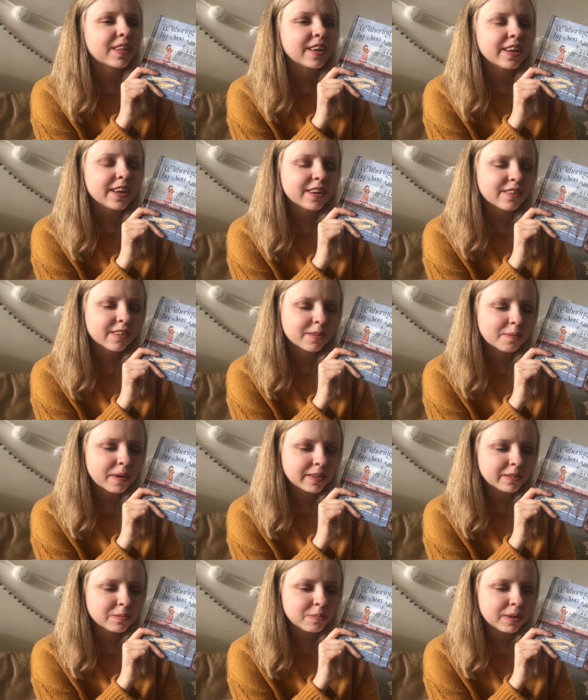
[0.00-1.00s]
It
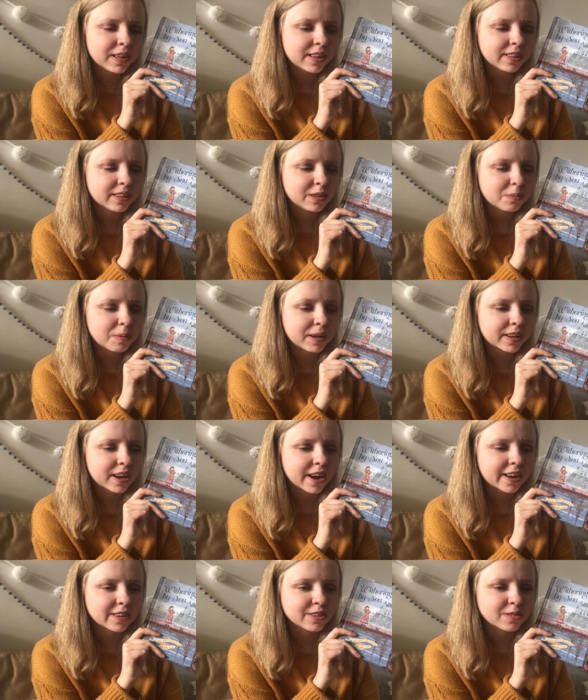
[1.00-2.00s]
reminded me a little bit
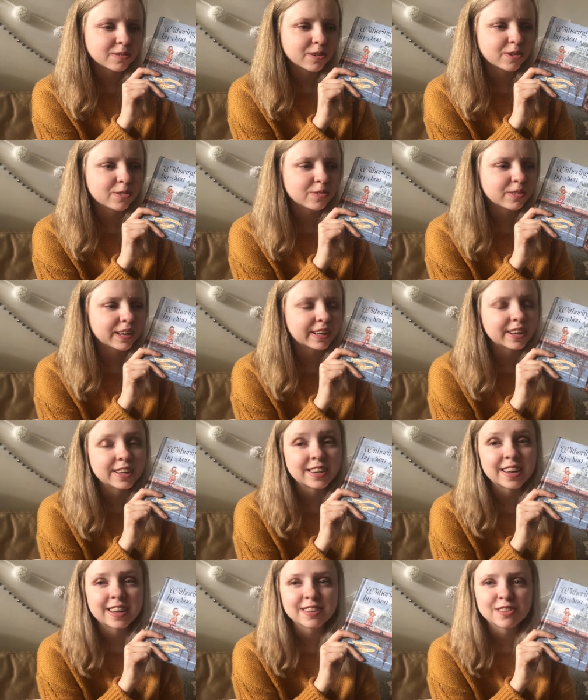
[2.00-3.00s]
kind of like a
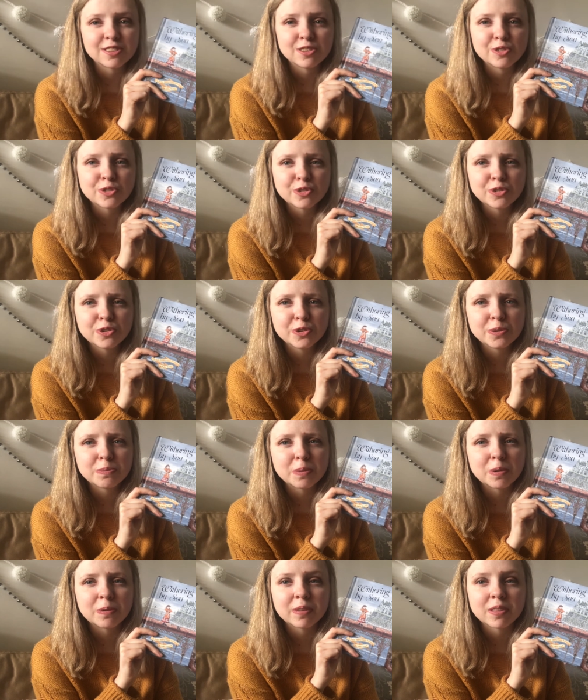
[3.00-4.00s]
Nancy Drew,
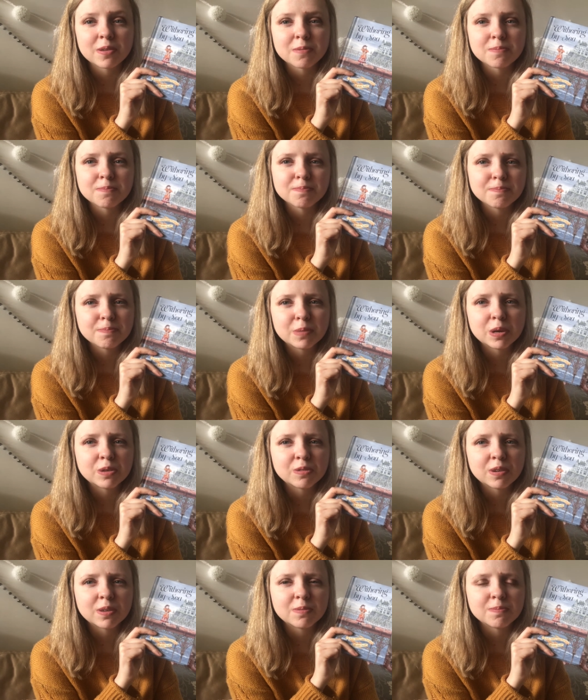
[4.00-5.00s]
but with a bit
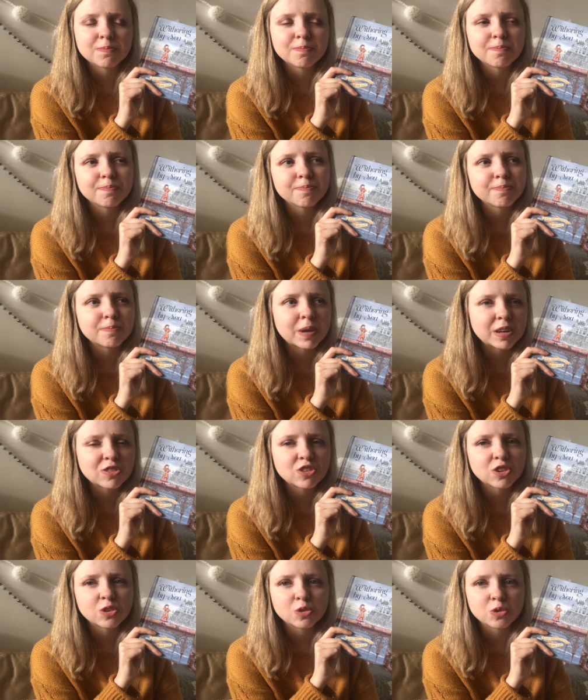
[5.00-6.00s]
of a magical